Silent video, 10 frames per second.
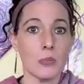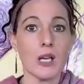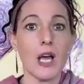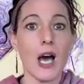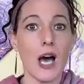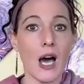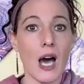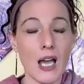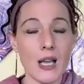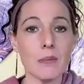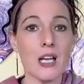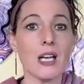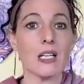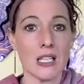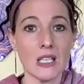But I'm
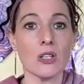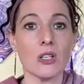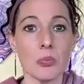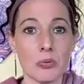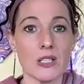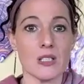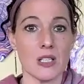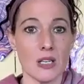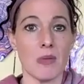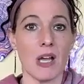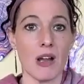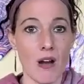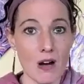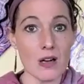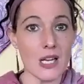not here present in my
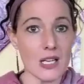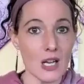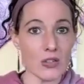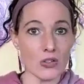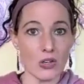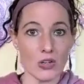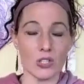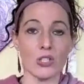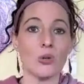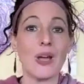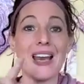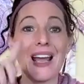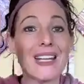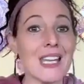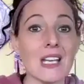heart, and neither are you. And
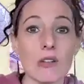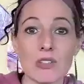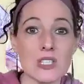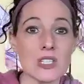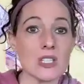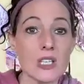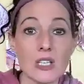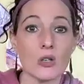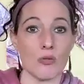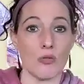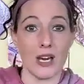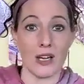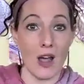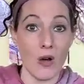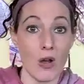I can't even see you right
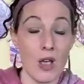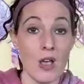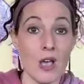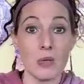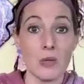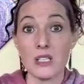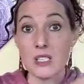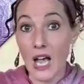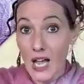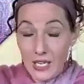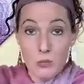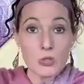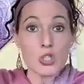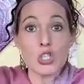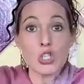now because I am
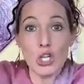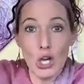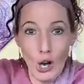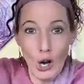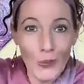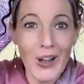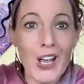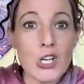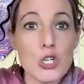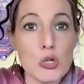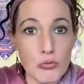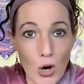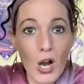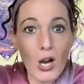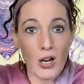so
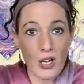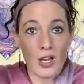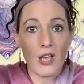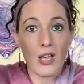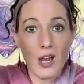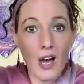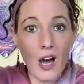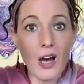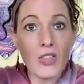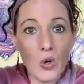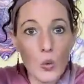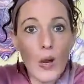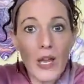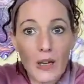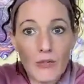drunk on the
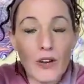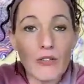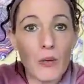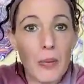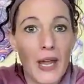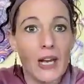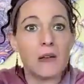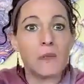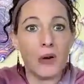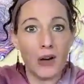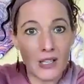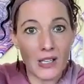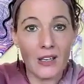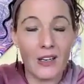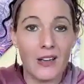wave of a pain
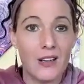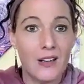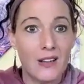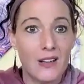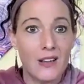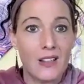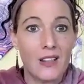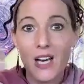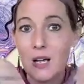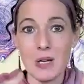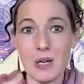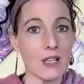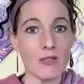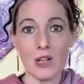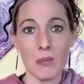body that I'm not
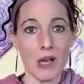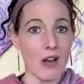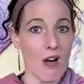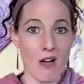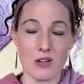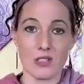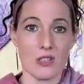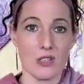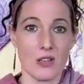even in my heart.